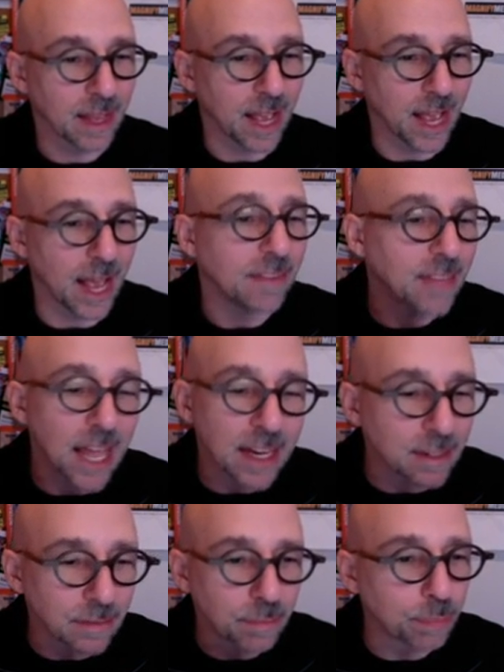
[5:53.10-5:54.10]
Yeah,
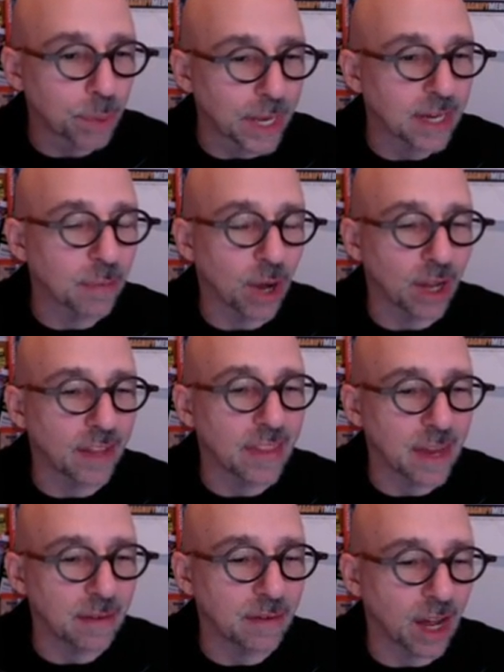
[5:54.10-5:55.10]
and then break them all, and
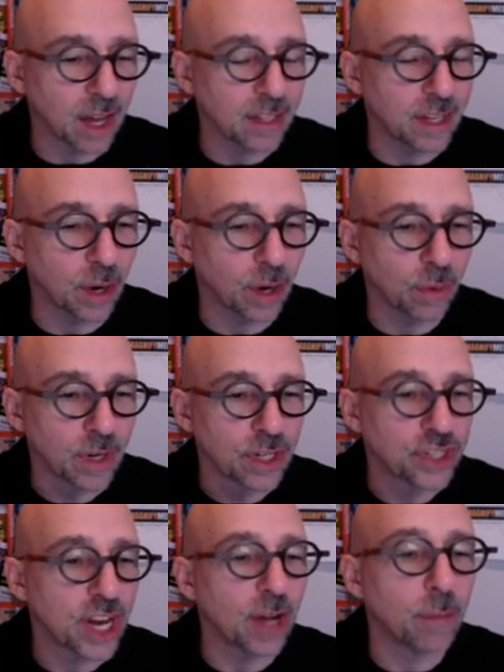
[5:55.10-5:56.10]
then
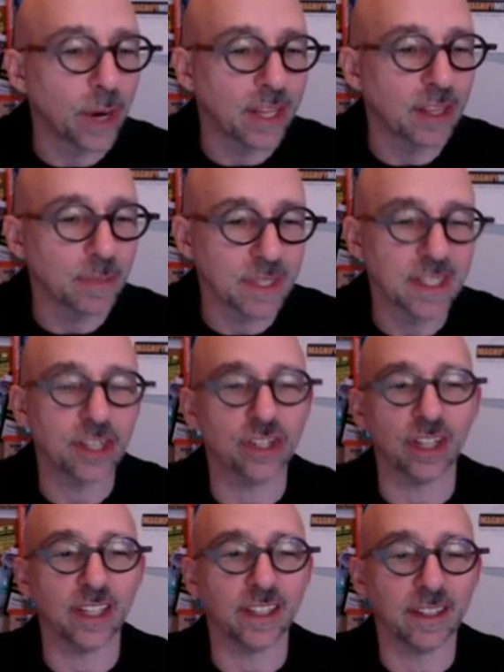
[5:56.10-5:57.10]
jailbreak them
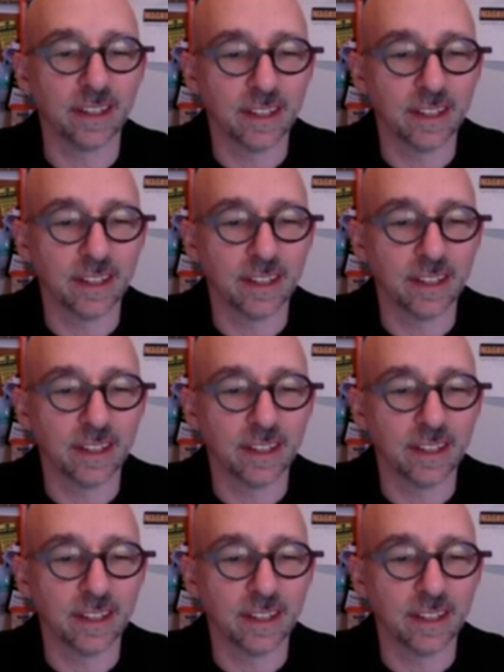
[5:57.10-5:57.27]
essentially.